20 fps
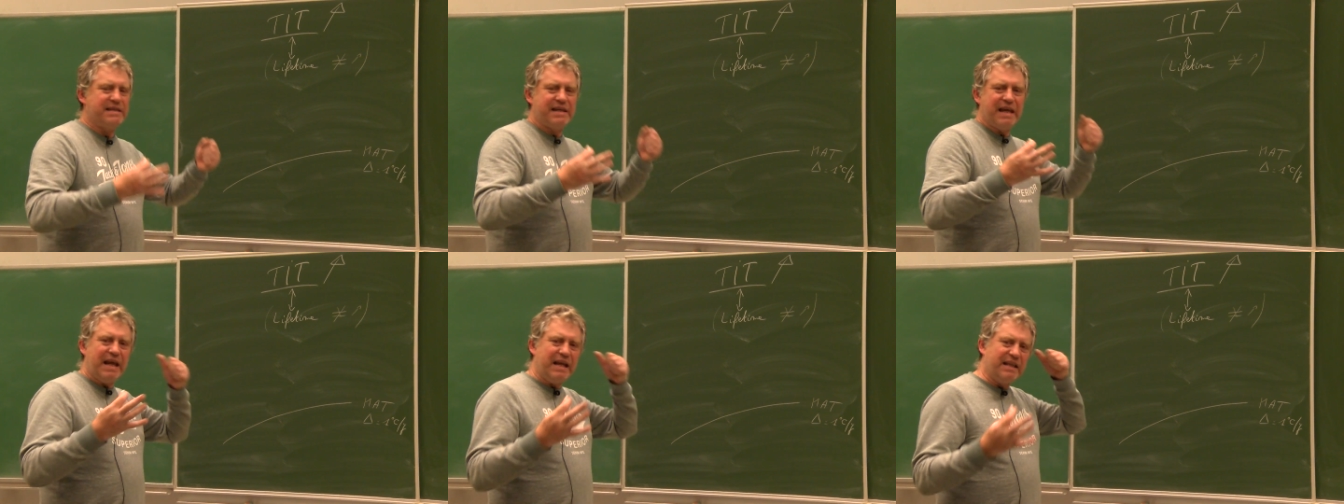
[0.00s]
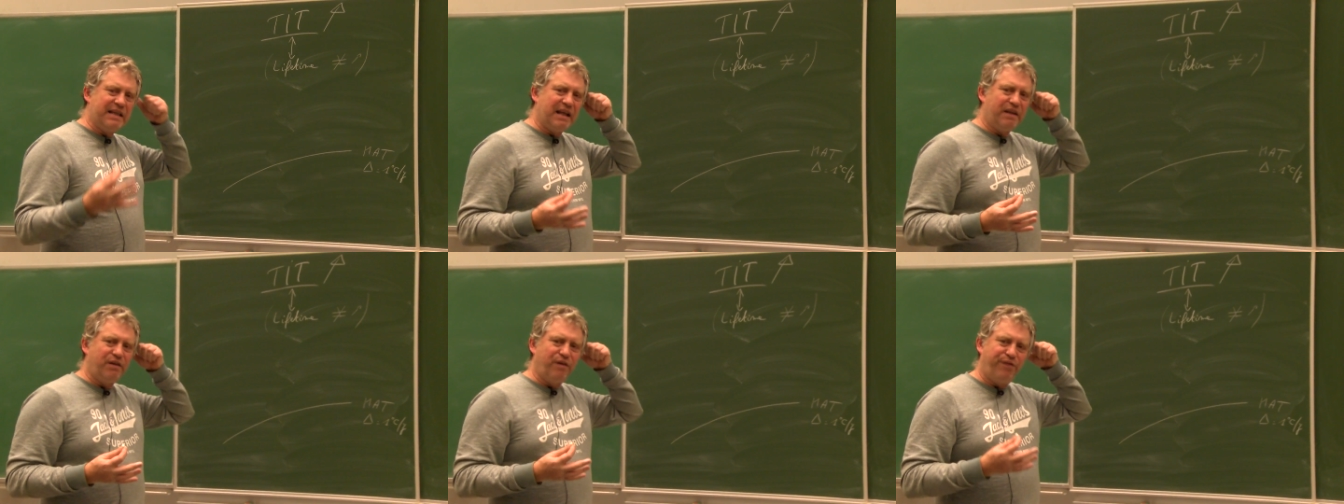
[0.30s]
say
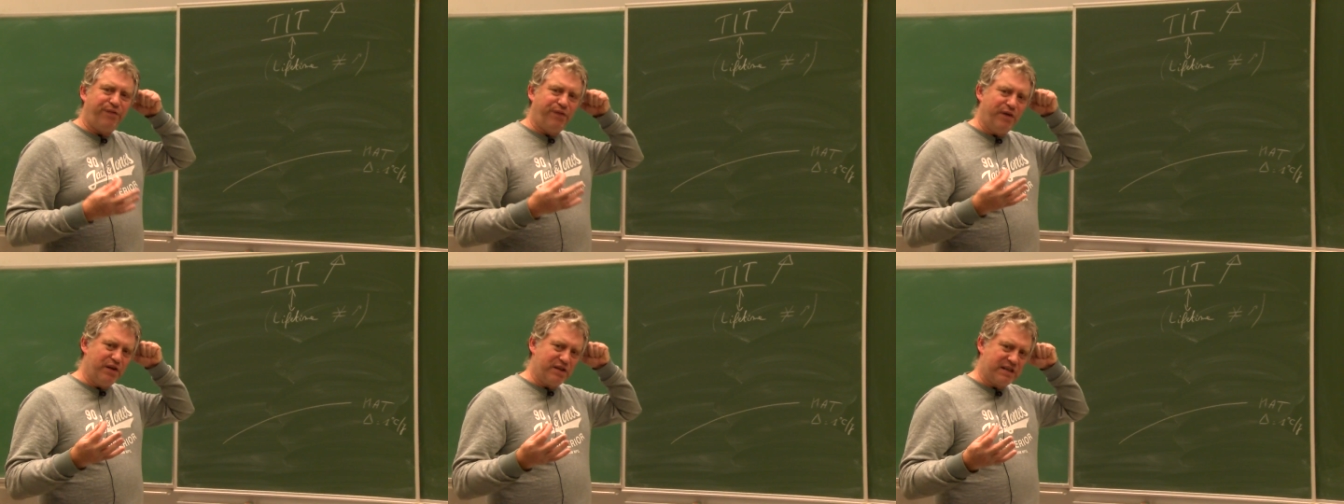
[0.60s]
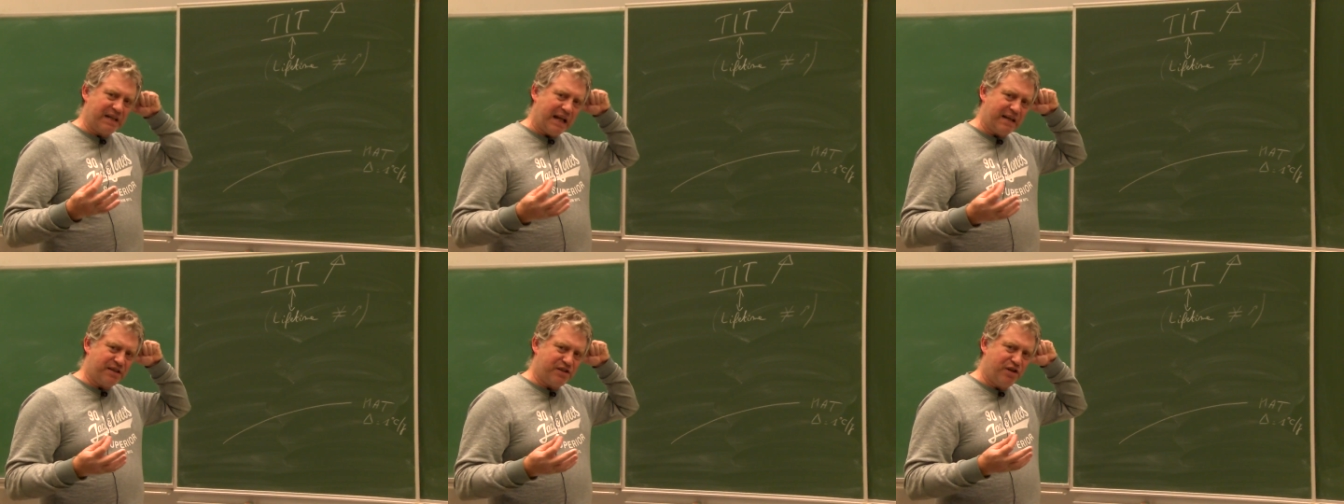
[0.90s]
that the
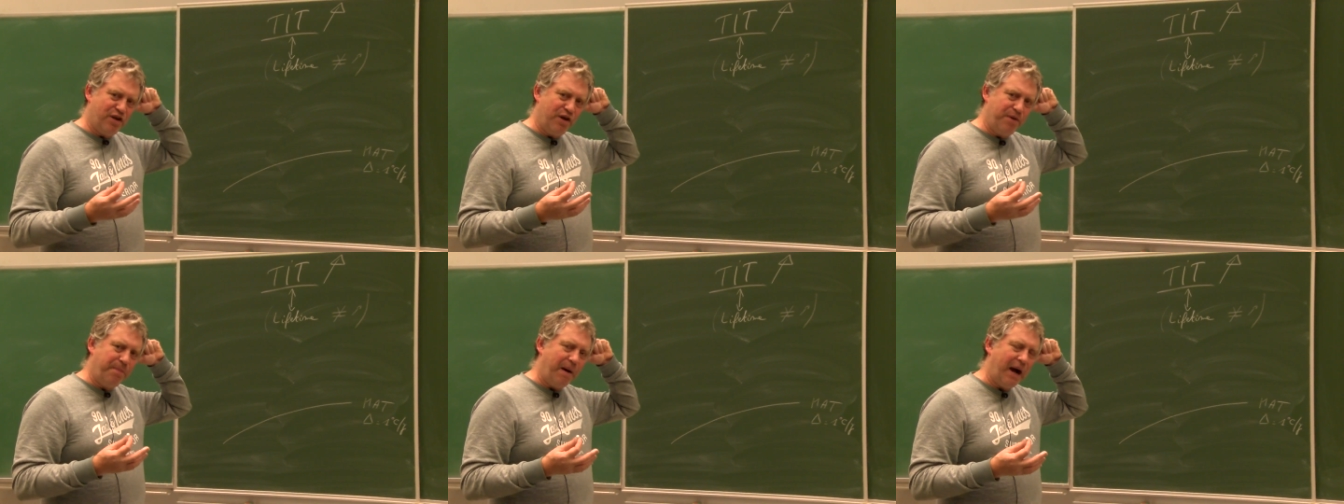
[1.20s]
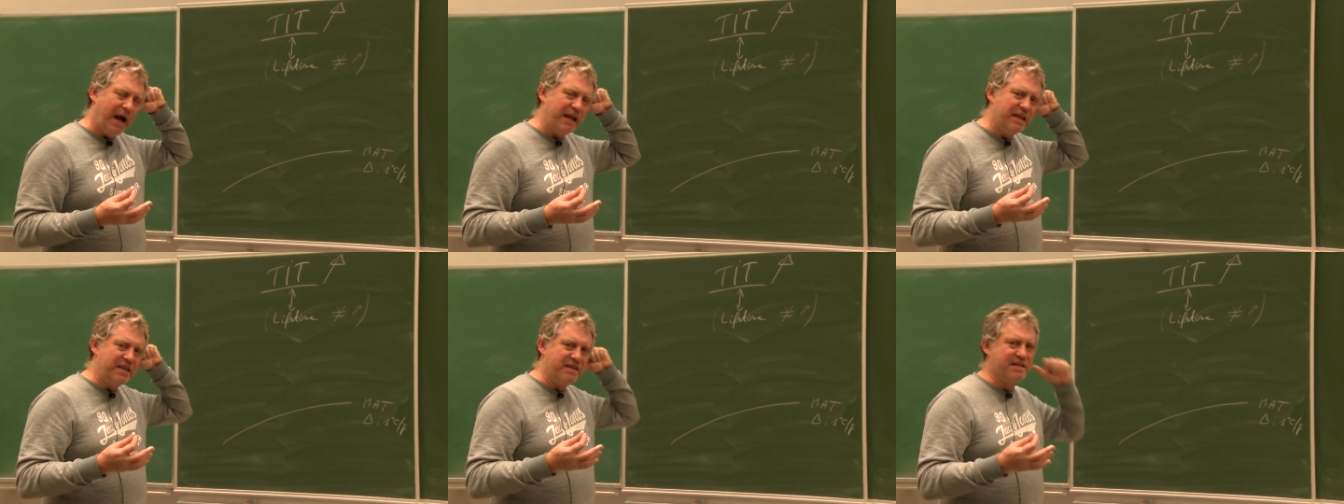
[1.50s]
first gas
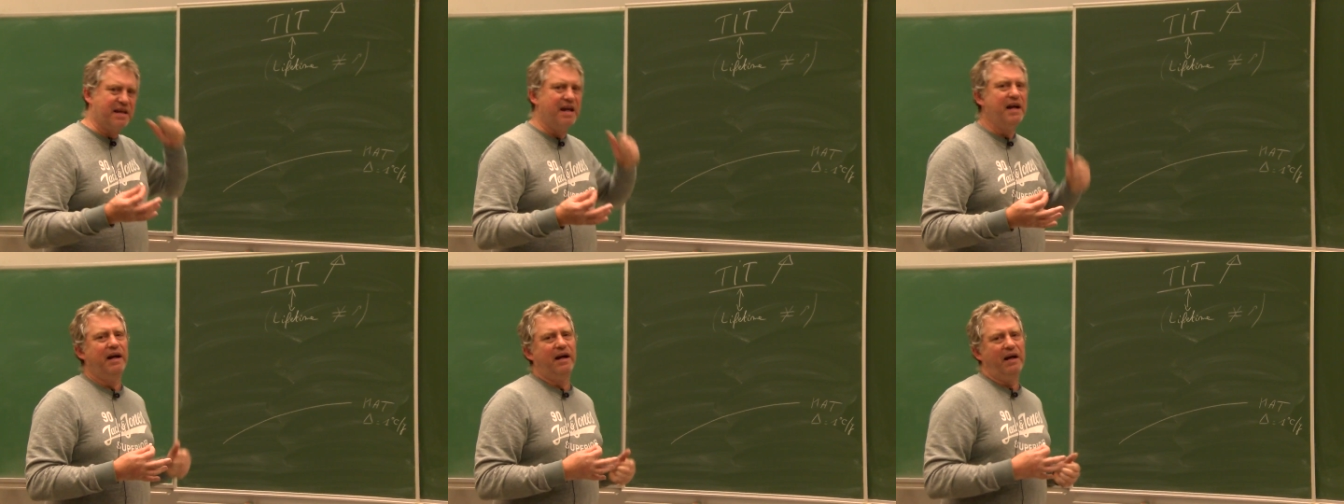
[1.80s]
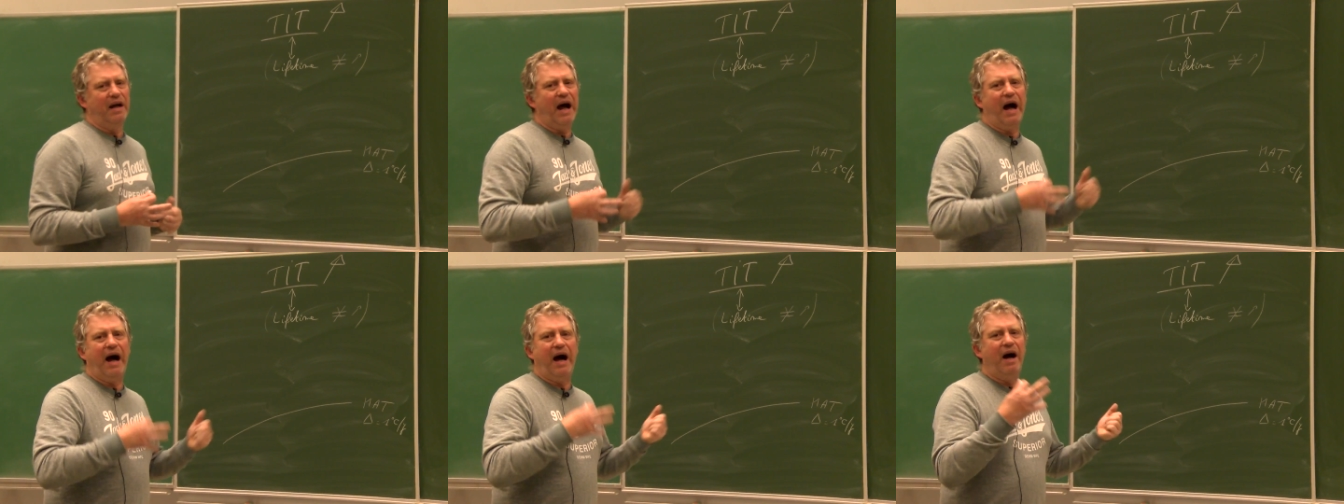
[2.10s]
turbines
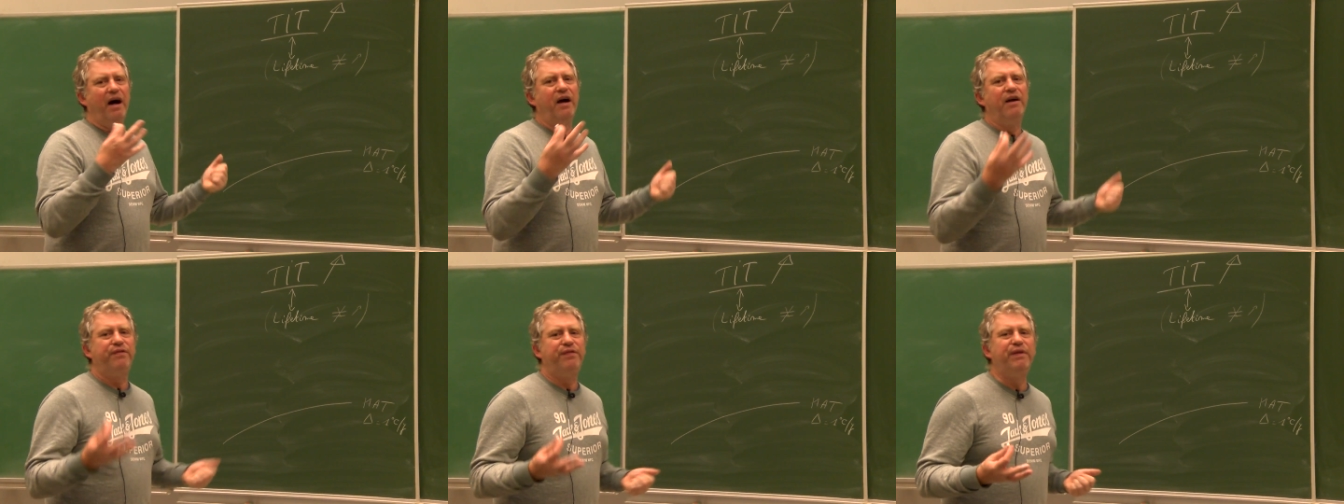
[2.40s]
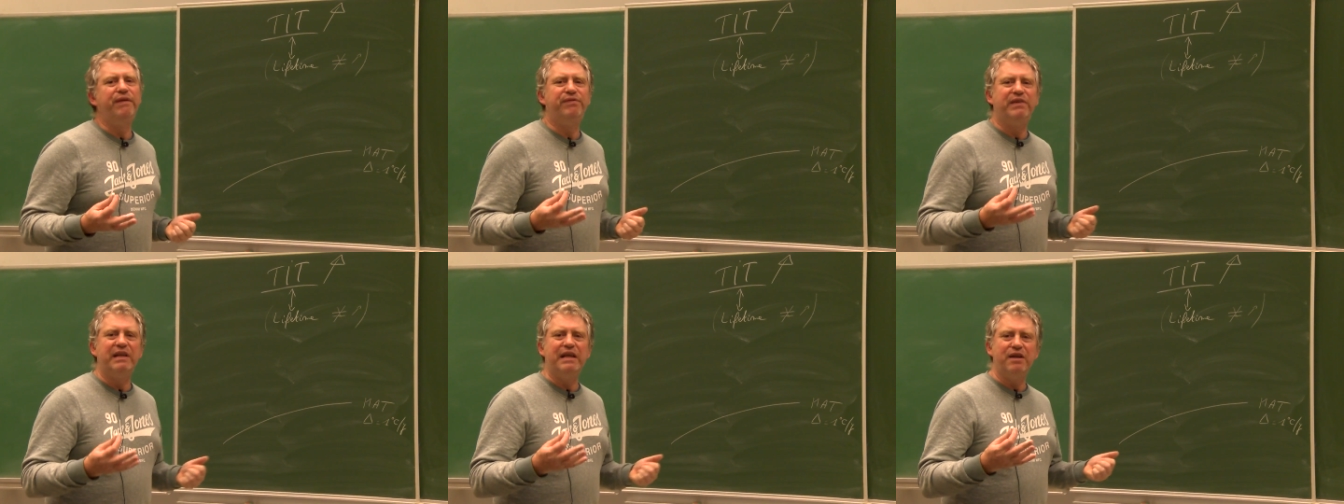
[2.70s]
are
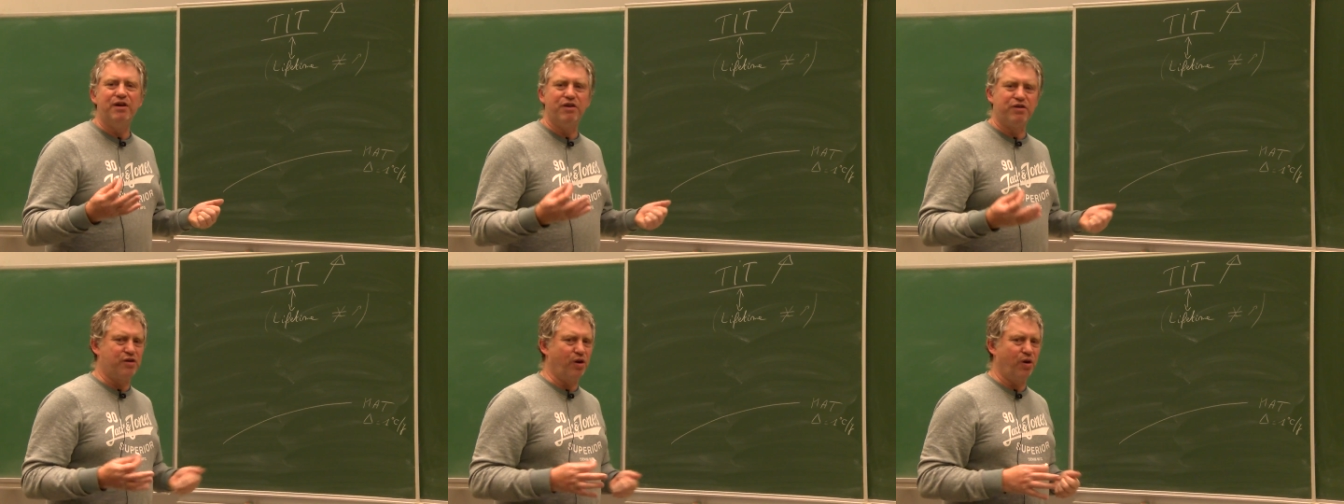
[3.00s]
50 years